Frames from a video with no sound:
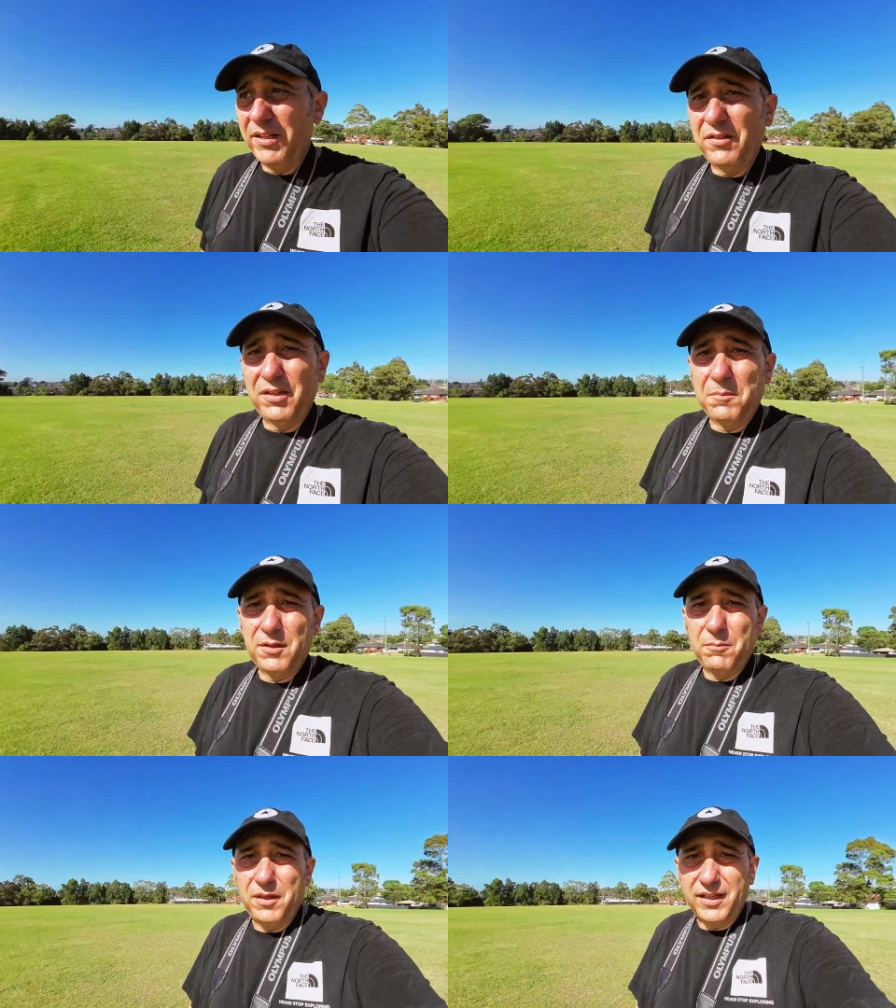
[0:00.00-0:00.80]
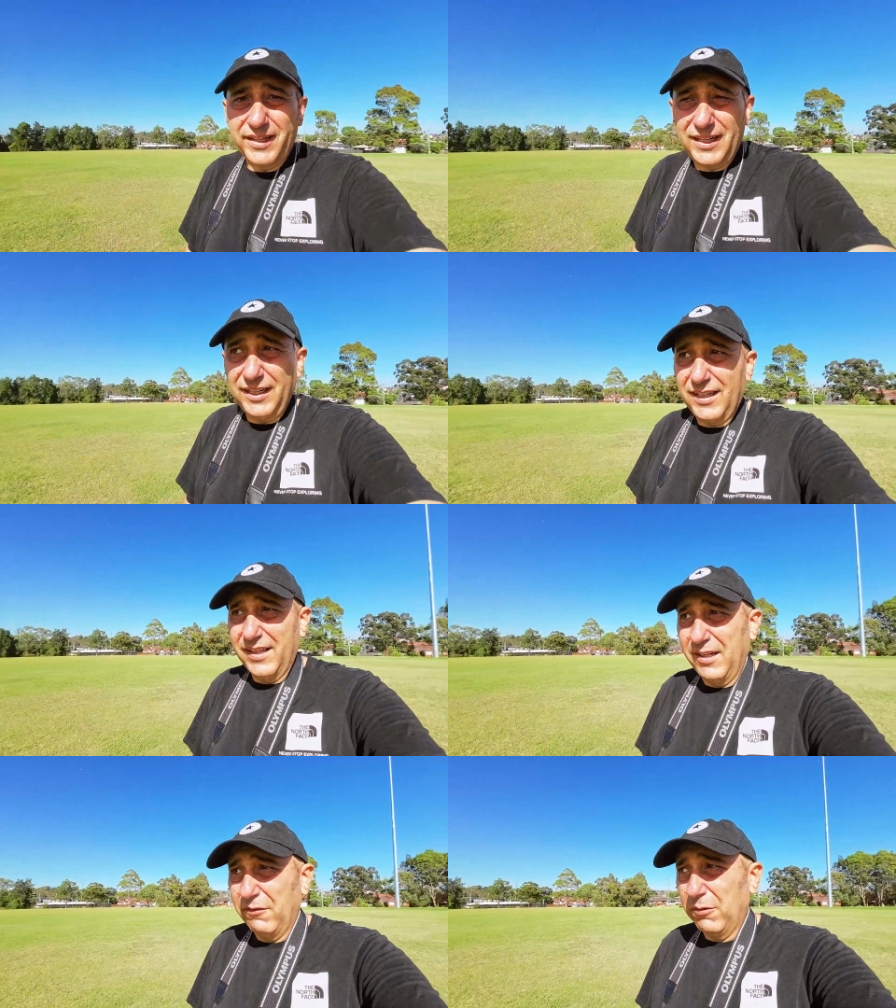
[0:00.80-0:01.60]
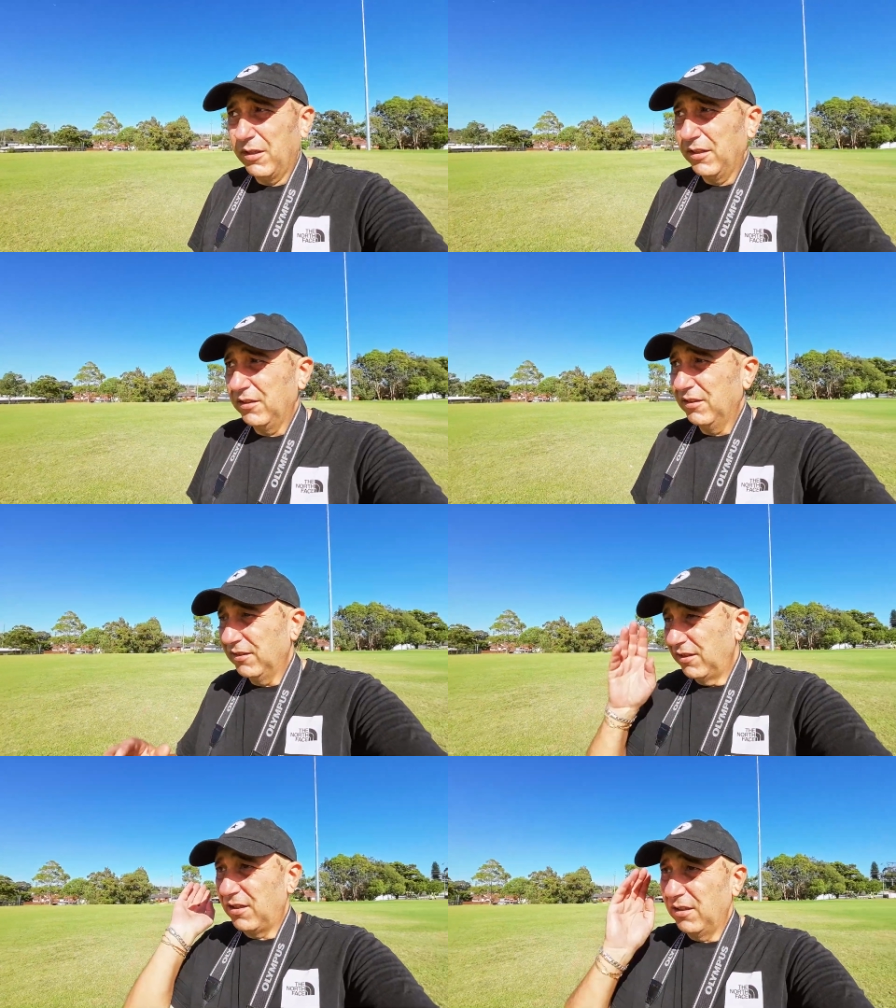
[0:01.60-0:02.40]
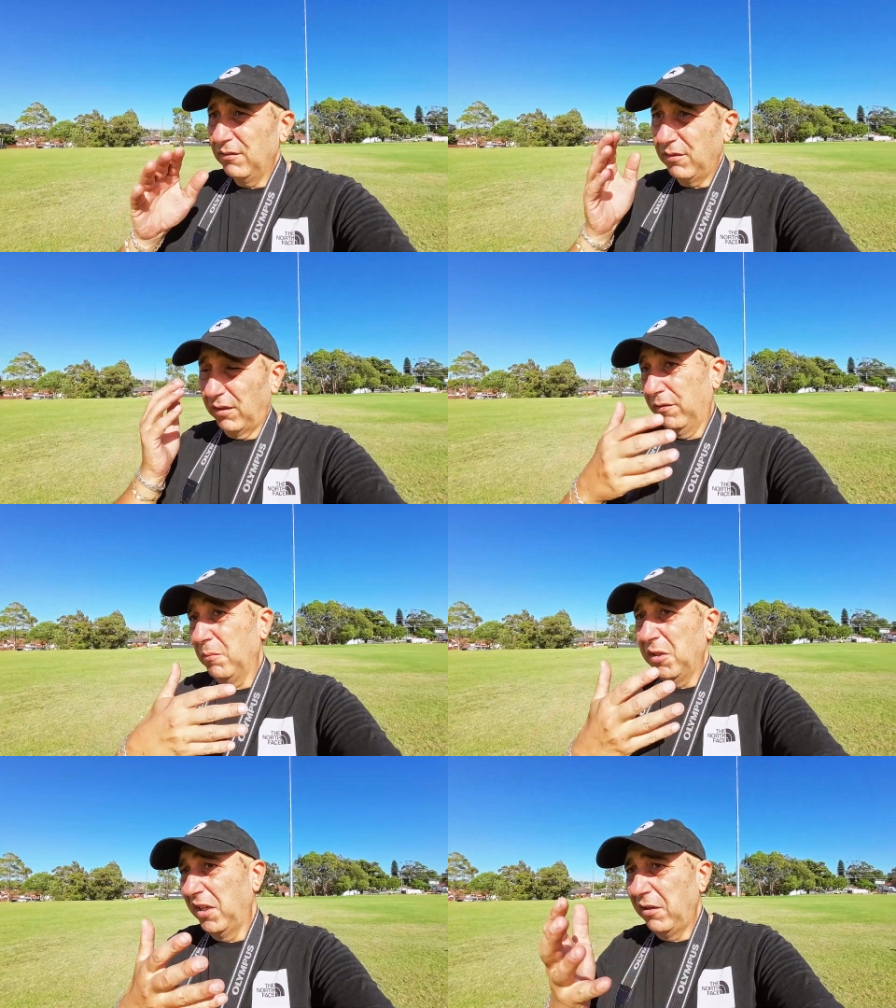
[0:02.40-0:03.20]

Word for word: Red seems to be the colour that everyone kind of, like for me